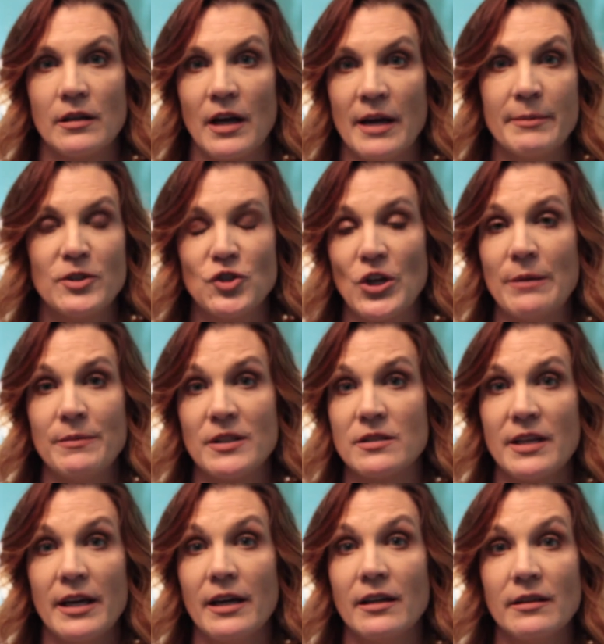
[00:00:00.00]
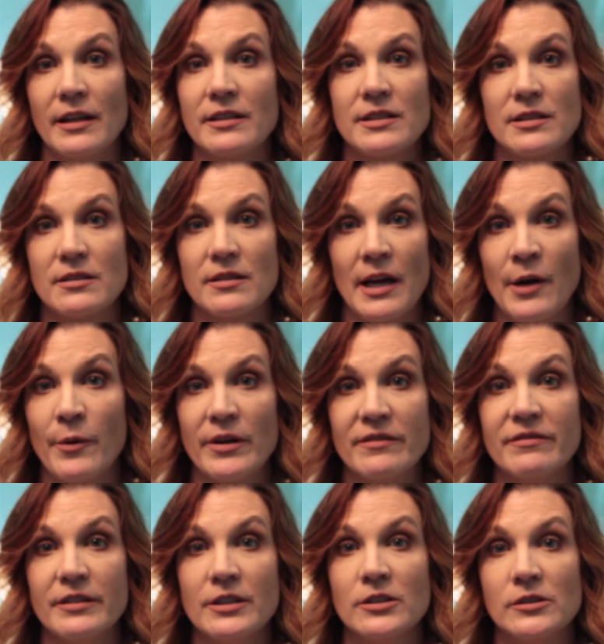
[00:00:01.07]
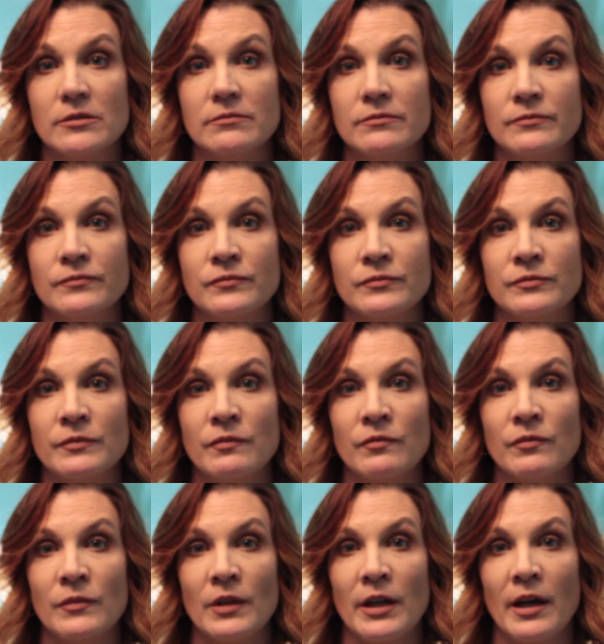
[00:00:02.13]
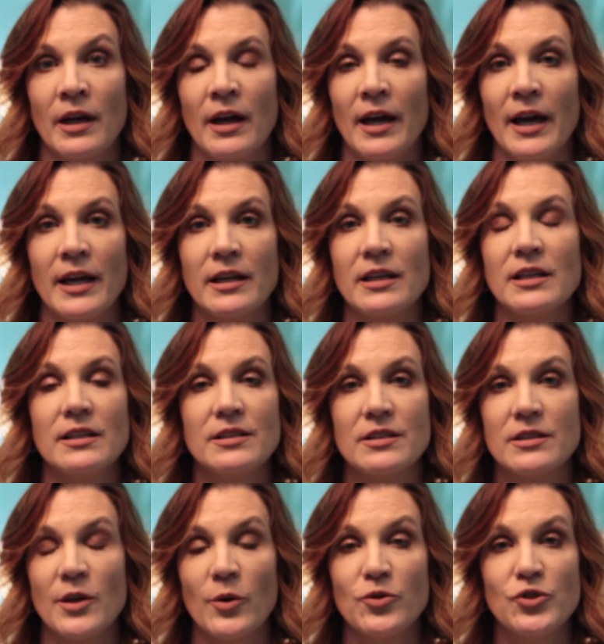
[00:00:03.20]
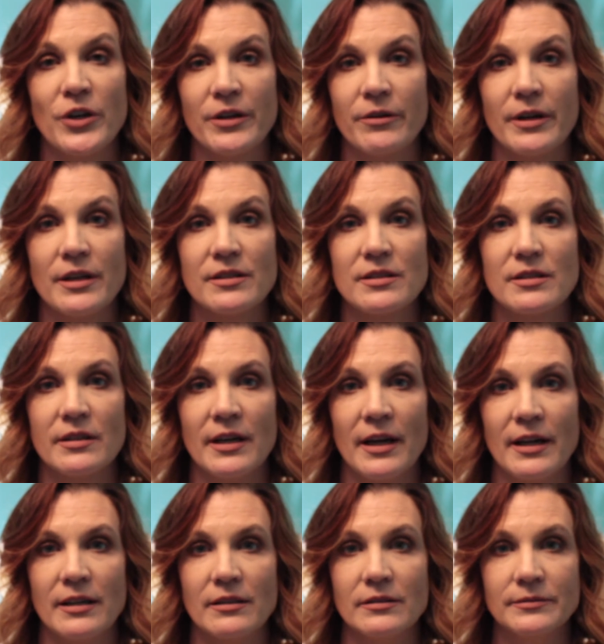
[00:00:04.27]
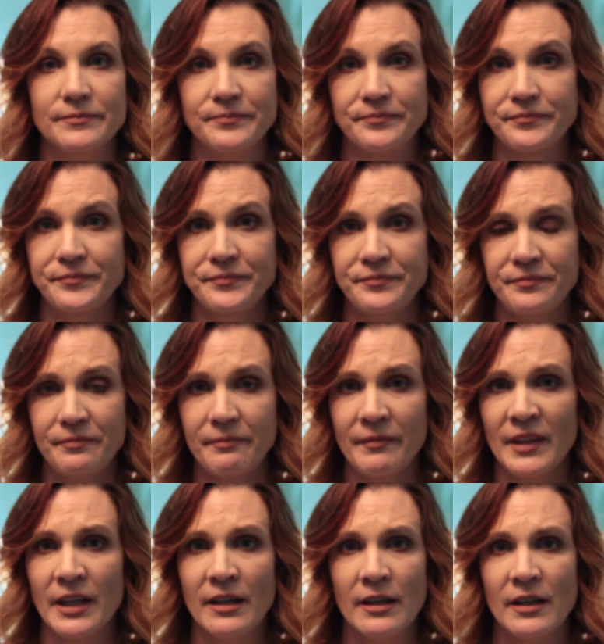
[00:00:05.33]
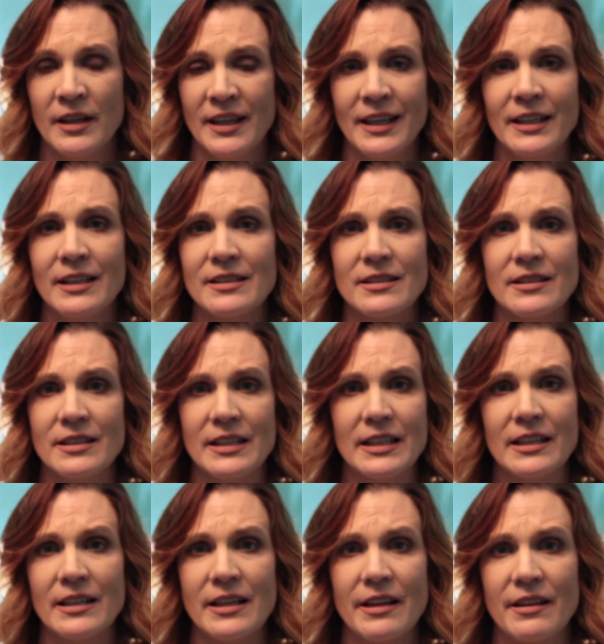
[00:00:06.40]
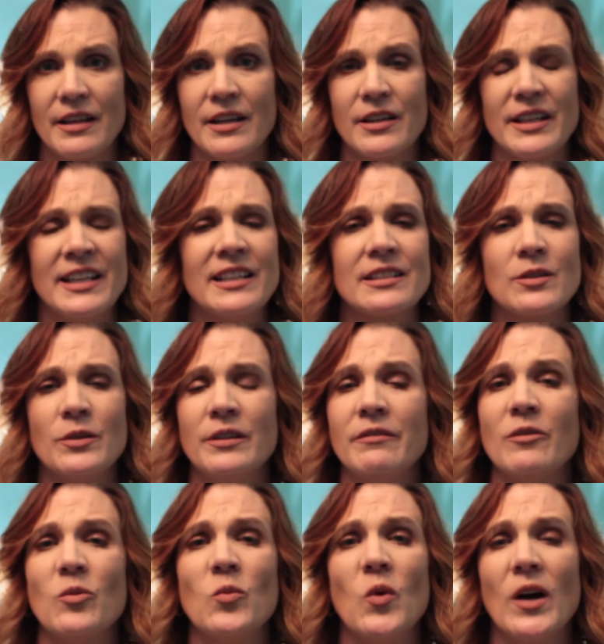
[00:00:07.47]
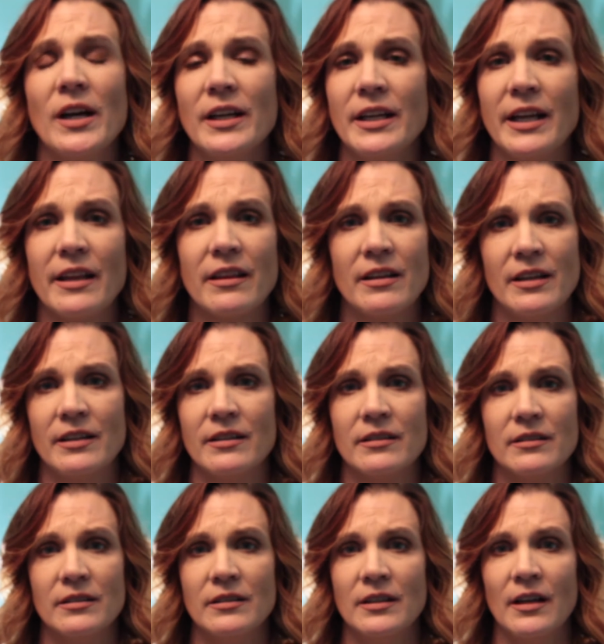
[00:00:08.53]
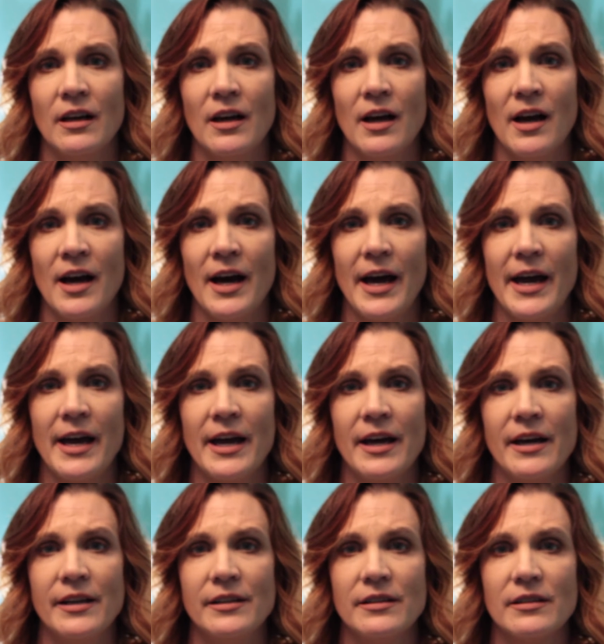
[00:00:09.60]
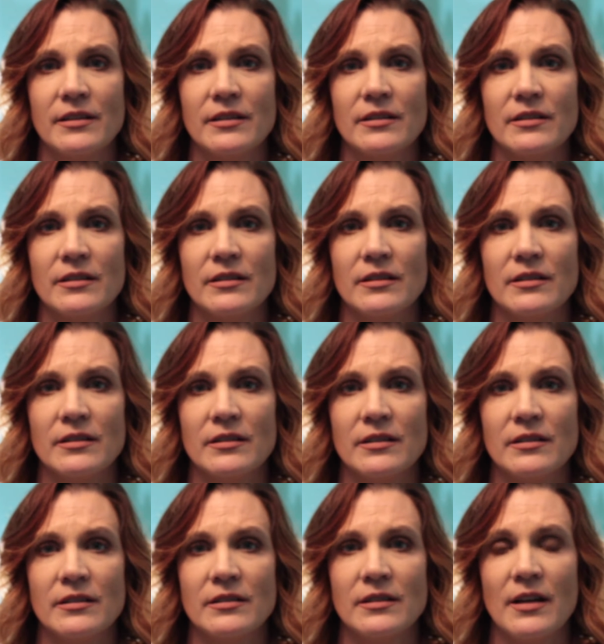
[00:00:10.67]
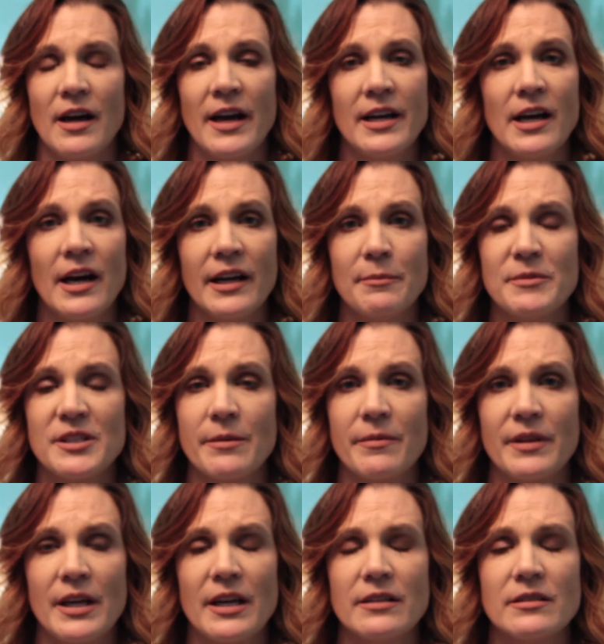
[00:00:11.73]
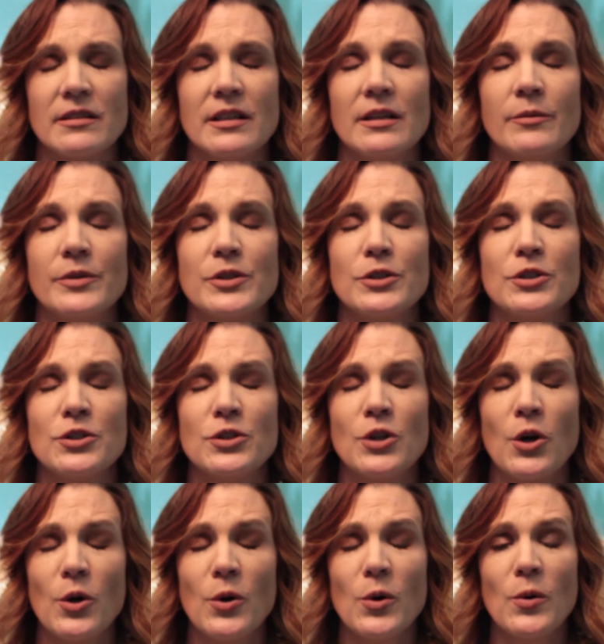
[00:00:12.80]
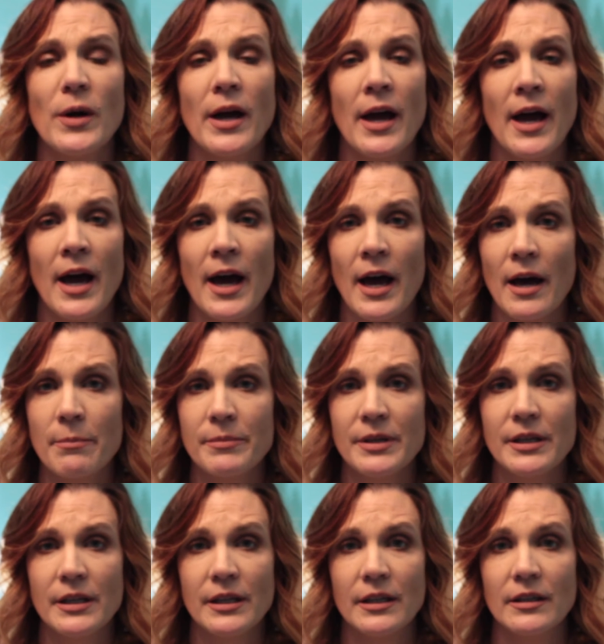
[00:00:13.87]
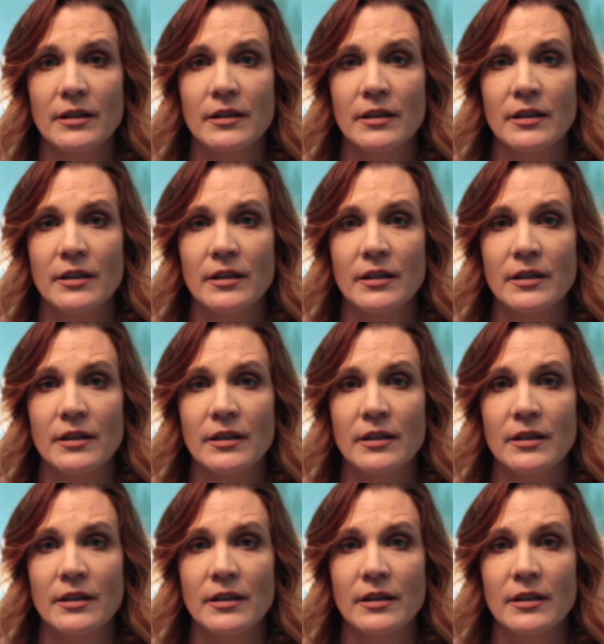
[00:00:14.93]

I'm ashamed to say it, that's how I feel. And he's so generous, and he doesn't need anything. He doesn't even want anything. And I got him some things, and he was so happy.